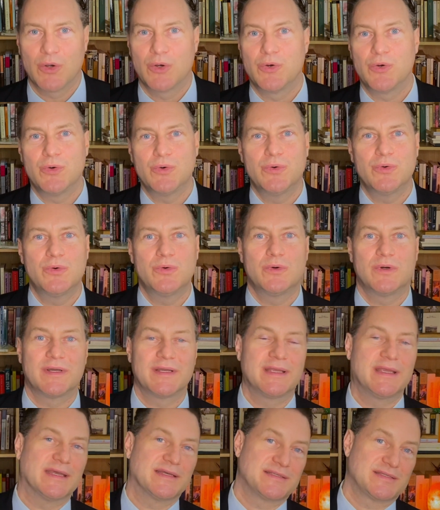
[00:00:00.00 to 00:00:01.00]
Who
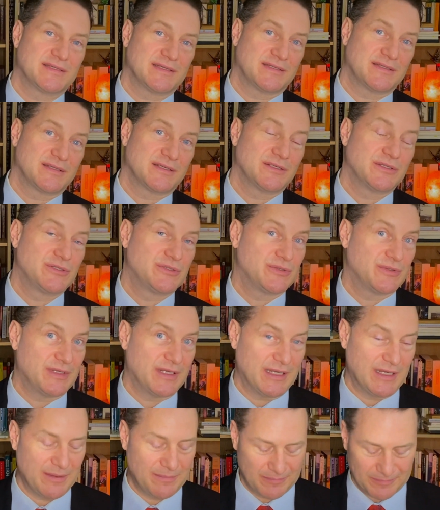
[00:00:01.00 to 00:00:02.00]
gets it
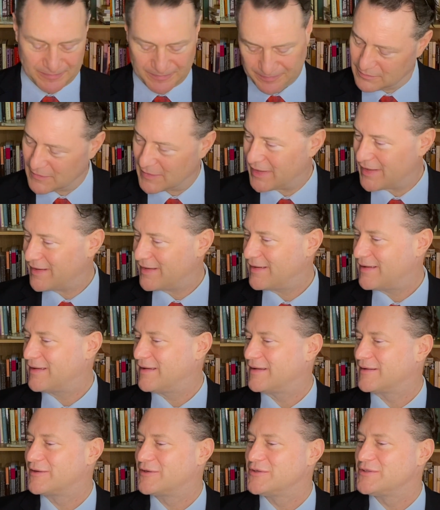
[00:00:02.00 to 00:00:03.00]
today?
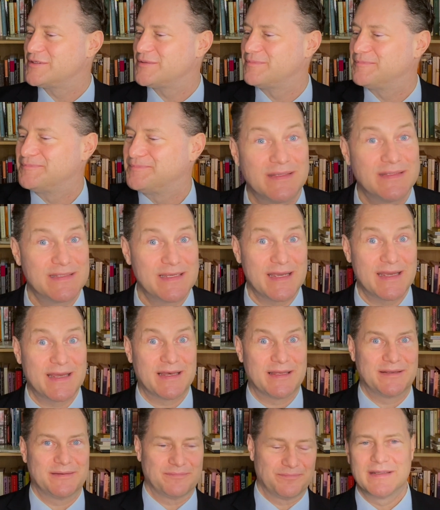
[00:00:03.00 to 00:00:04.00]
Aha, good.
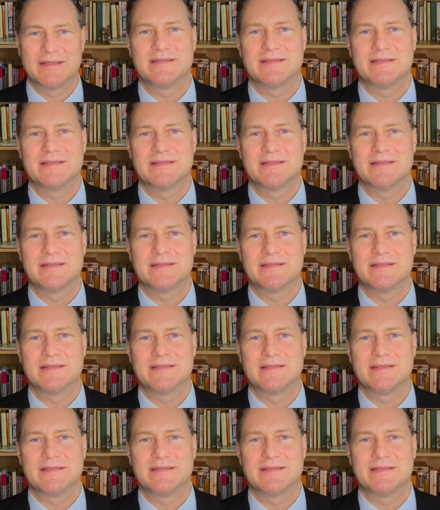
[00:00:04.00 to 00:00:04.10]
Dan.